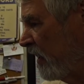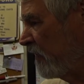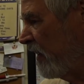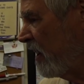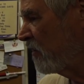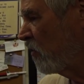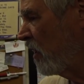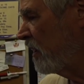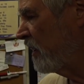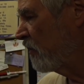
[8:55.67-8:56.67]
And they found
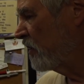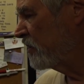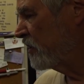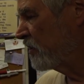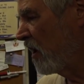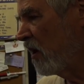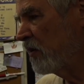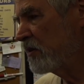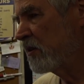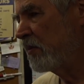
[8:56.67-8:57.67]
one that was just
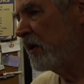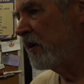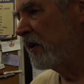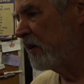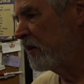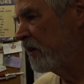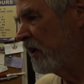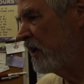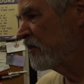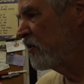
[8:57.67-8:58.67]
always superior, that
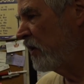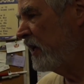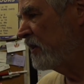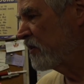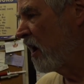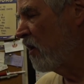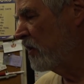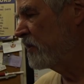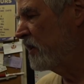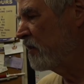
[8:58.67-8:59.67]
his queens
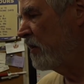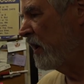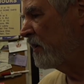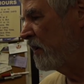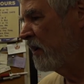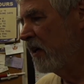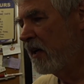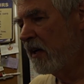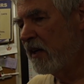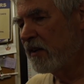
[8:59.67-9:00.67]
always did better.
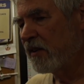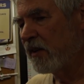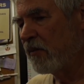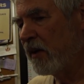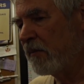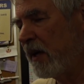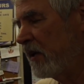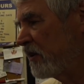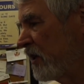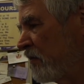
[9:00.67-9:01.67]
And they went and
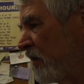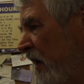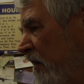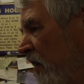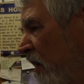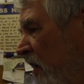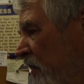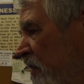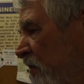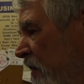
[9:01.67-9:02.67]
made a trip around to all
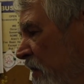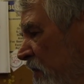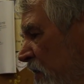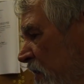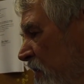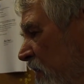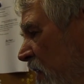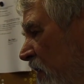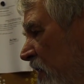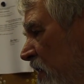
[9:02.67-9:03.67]
these producers, and
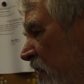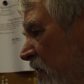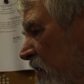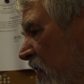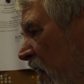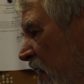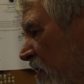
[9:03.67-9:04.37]
they visited this guy